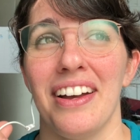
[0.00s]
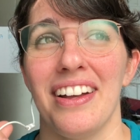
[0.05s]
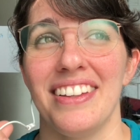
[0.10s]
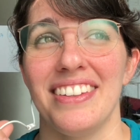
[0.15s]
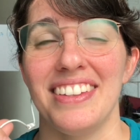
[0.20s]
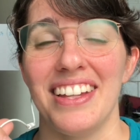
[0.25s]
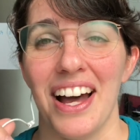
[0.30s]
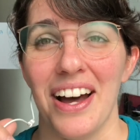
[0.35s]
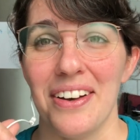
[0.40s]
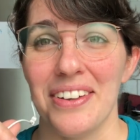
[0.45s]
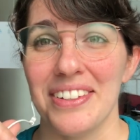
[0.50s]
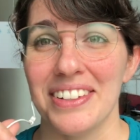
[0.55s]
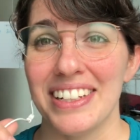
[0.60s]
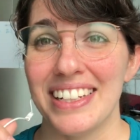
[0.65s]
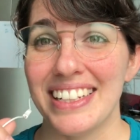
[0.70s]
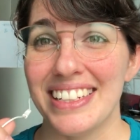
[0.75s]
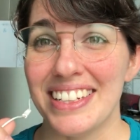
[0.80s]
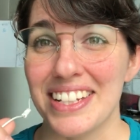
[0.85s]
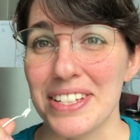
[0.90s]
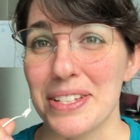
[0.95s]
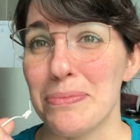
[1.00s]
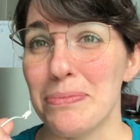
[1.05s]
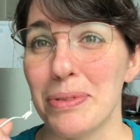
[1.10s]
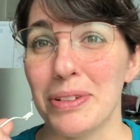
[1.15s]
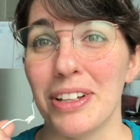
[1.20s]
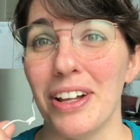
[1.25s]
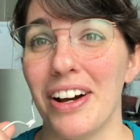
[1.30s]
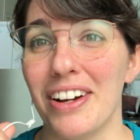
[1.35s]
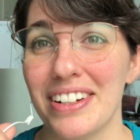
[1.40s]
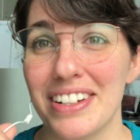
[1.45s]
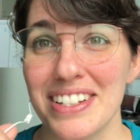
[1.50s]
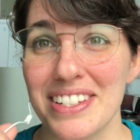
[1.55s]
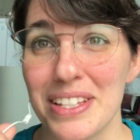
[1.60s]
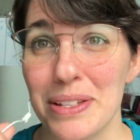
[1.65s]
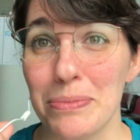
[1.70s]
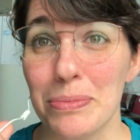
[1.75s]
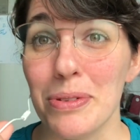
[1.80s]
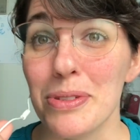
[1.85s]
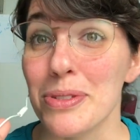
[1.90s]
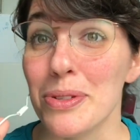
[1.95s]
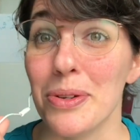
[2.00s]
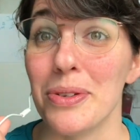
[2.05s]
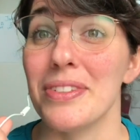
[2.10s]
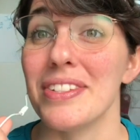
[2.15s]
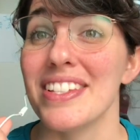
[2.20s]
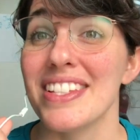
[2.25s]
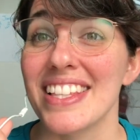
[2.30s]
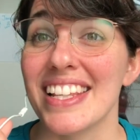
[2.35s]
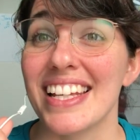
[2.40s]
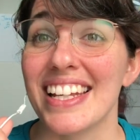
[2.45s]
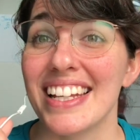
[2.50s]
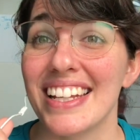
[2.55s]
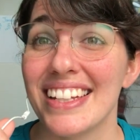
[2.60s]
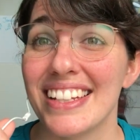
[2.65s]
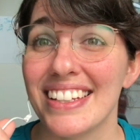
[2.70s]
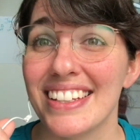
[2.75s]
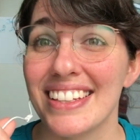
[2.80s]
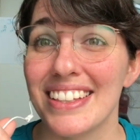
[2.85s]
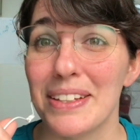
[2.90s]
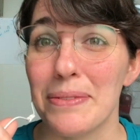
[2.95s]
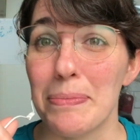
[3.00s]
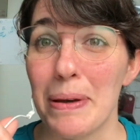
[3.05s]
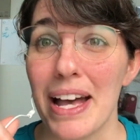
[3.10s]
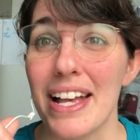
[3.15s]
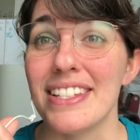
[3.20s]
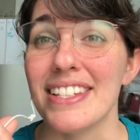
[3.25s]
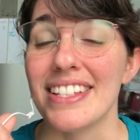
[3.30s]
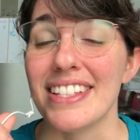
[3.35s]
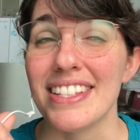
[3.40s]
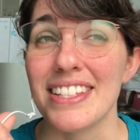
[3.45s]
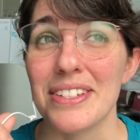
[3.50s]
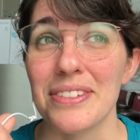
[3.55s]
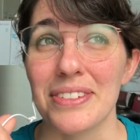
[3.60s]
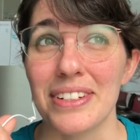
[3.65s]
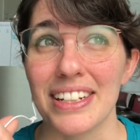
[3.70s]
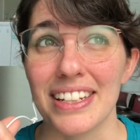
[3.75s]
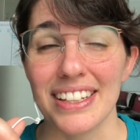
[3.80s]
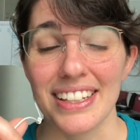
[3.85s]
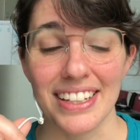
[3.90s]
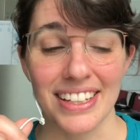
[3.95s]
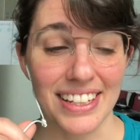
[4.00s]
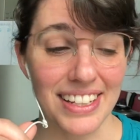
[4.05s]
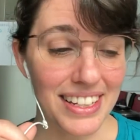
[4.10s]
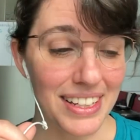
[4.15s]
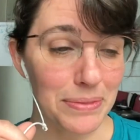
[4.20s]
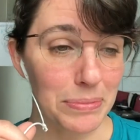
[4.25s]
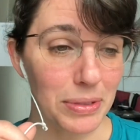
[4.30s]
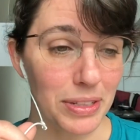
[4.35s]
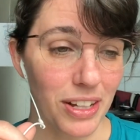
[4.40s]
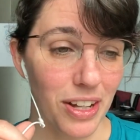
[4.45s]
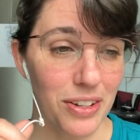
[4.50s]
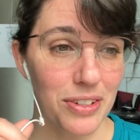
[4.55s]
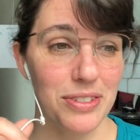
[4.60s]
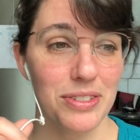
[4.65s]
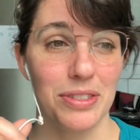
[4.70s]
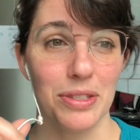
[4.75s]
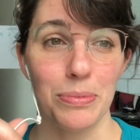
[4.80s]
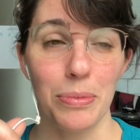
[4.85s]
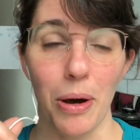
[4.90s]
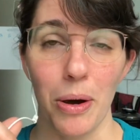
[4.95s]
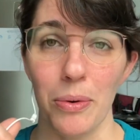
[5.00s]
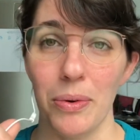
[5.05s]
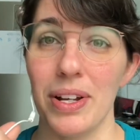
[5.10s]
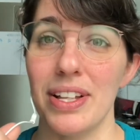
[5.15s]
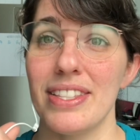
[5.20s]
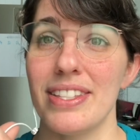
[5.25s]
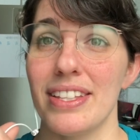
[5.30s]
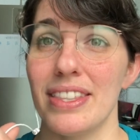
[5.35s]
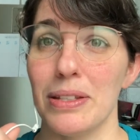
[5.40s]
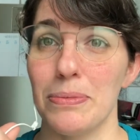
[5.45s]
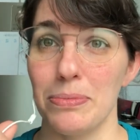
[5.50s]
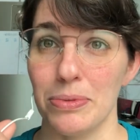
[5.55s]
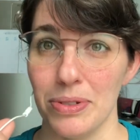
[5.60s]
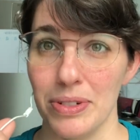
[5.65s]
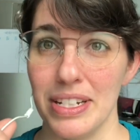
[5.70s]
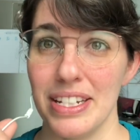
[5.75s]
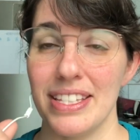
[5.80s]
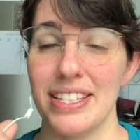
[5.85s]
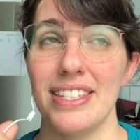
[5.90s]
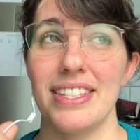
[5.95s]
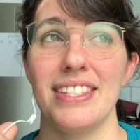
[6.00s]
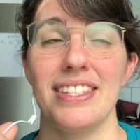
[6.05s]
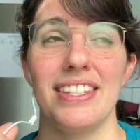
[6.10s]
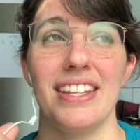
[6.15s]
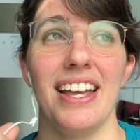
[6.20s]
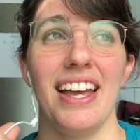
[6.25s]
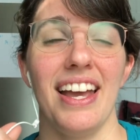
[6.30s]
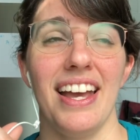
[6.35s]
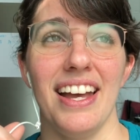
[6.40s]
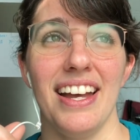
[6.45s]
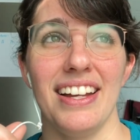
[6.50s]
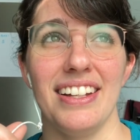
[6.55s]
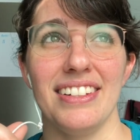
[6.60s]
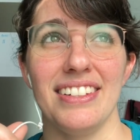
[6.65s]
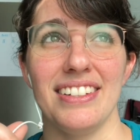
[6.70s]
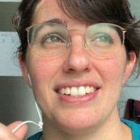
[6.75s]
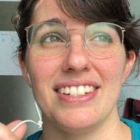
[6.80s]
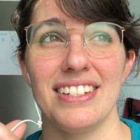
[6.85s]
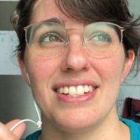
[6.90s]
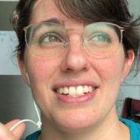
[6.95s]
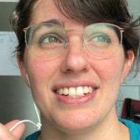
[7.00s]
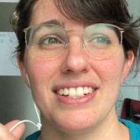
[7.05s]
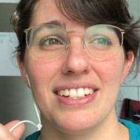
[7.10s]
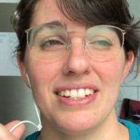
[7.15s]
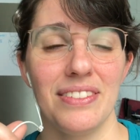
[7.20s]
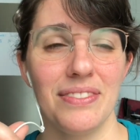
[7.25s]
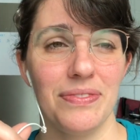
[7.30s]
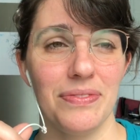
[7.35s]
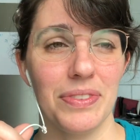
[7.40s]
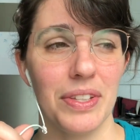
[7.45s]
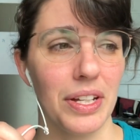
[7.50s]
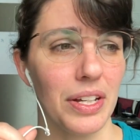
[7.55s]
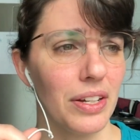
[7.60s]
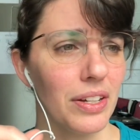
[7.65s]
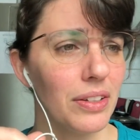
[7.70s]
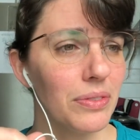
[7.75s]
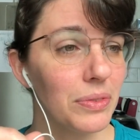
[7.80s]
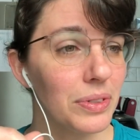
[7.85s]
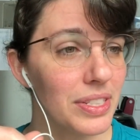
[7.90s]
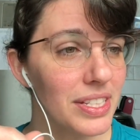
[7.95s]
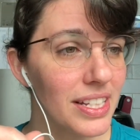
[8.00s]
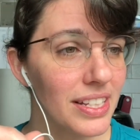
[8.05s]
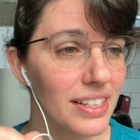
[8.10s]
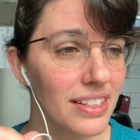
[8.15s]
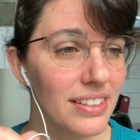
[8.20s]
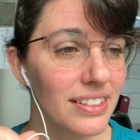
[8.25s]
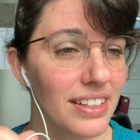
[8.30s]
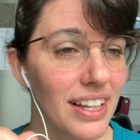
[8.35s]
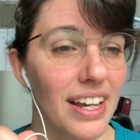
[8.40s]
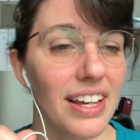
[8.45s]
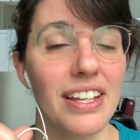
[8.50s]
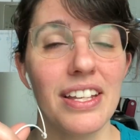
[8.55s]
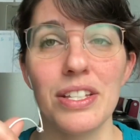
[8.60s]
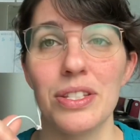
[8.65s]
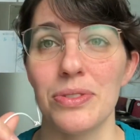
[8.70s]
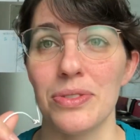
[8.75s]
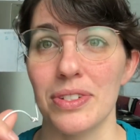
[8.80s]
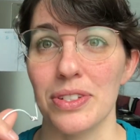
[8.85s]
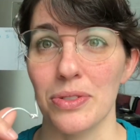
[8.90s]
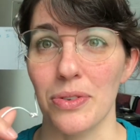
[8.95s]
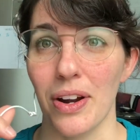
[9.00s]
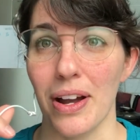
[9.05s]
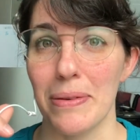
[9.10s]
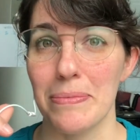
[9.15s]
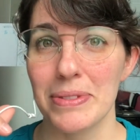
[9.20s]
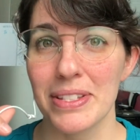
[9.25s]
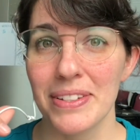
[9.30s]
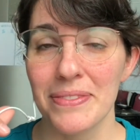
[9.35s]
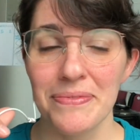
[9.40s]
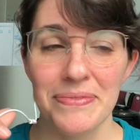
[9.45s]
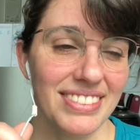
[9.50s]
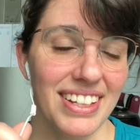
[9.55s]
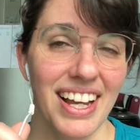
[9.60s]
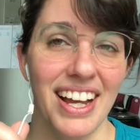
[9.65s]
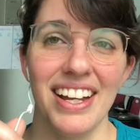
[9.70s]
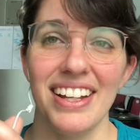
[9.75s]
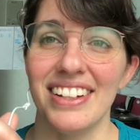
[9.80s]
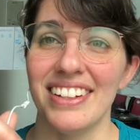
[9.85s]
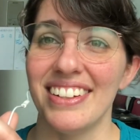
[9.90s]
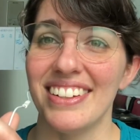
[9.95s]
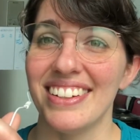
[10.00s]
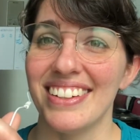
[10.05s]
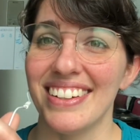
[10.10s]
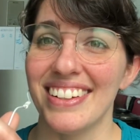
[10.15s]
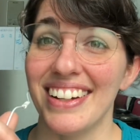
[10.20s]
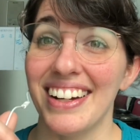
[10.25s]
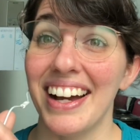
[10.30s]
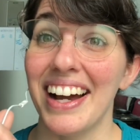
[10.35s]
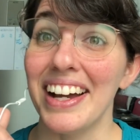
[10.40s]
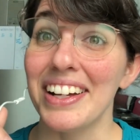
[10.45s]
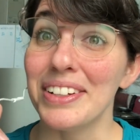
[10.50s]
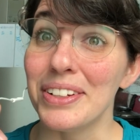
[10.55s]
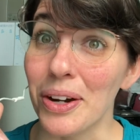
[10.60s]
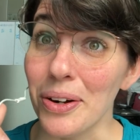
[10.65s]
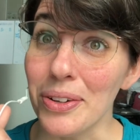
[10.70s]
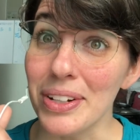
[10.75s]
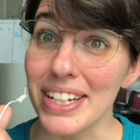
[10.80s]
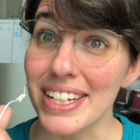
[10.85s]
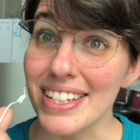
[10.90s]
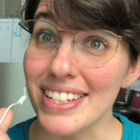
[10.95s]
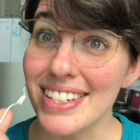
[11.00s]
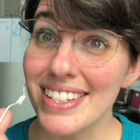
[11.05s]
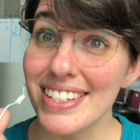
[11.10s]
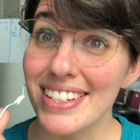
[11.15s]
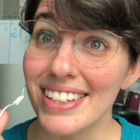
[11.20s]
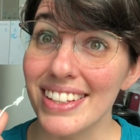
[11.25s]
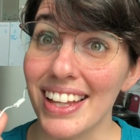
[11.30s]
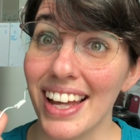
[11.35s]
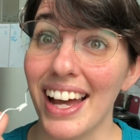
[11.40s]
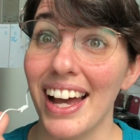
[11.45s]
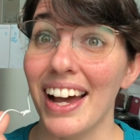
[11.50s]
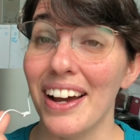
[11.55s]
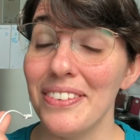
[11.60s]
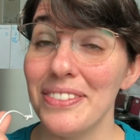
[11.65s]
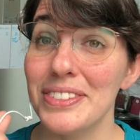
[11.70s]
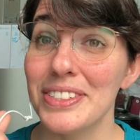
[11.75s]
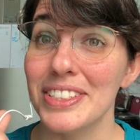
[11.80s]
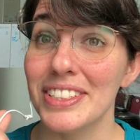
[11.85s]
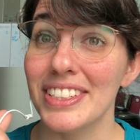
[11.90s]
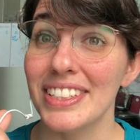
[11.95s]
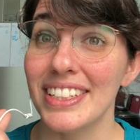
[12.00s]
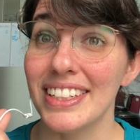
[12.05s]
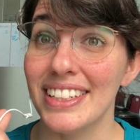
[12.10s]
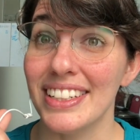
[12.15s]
now he doesn't belong to simple souls like the peasants or anything. He belongs to the poets and the priests and the, history scribes. And I noticed that after